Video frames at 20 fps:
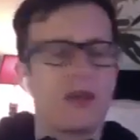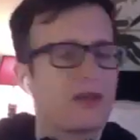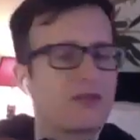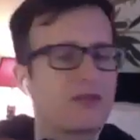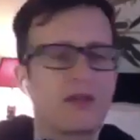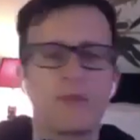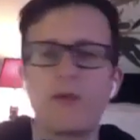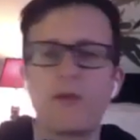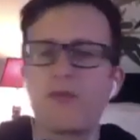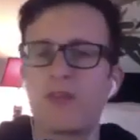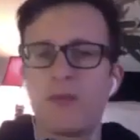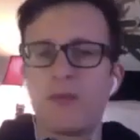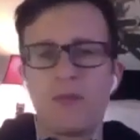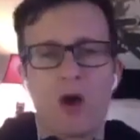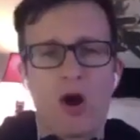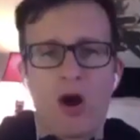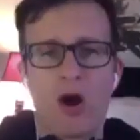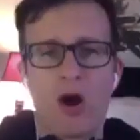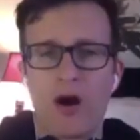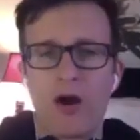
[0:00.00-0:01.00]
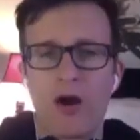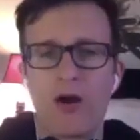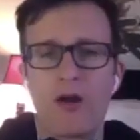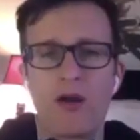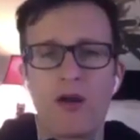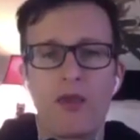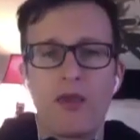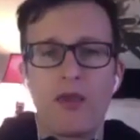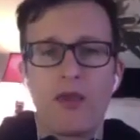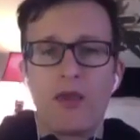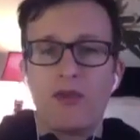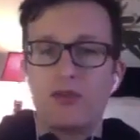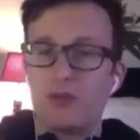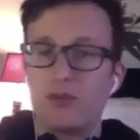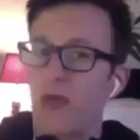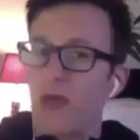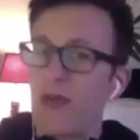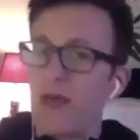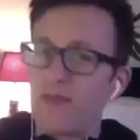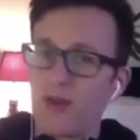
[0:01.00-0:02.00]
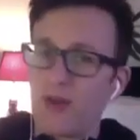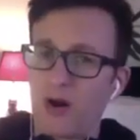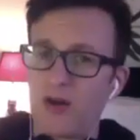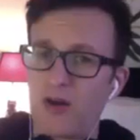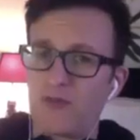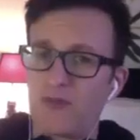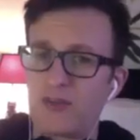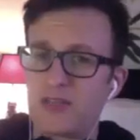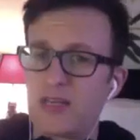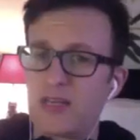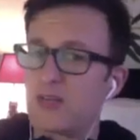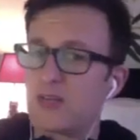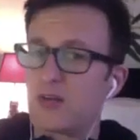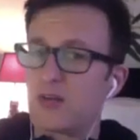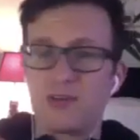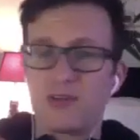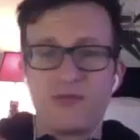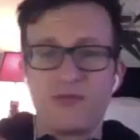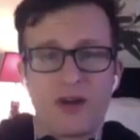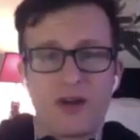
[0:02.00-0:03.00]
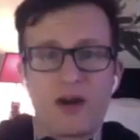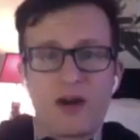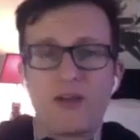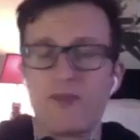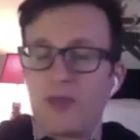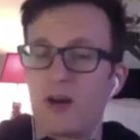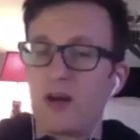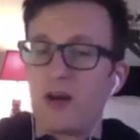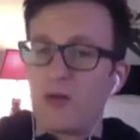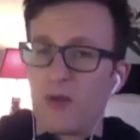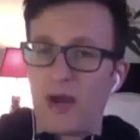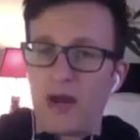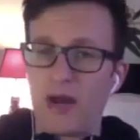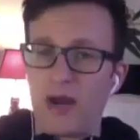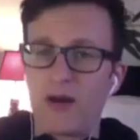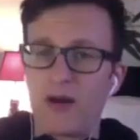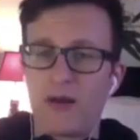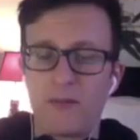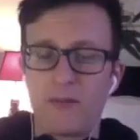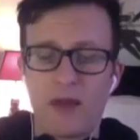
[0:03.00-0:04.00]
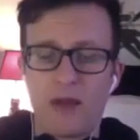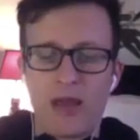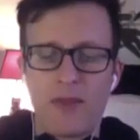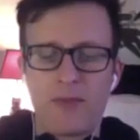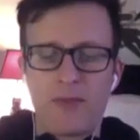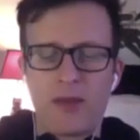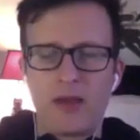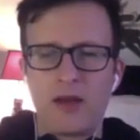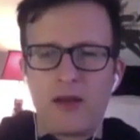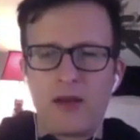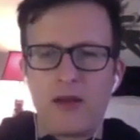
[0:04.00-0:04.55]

some of them do have the heart of a teacher. It's very, very rare in my opinion.